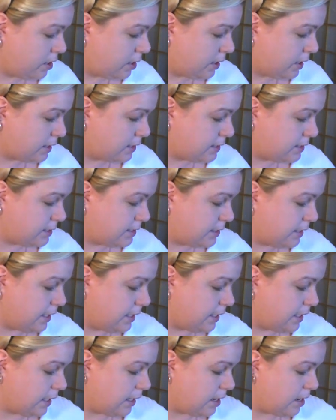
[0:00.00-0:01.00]
Let's
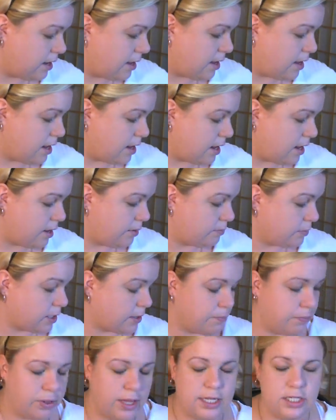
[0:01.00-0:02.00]
see.
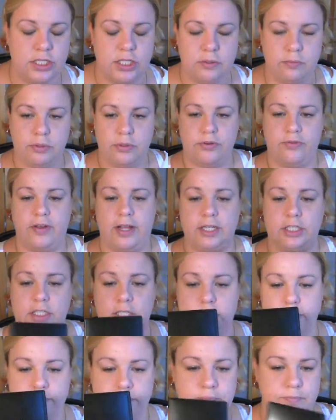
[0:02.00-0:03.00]
Complexion perfection.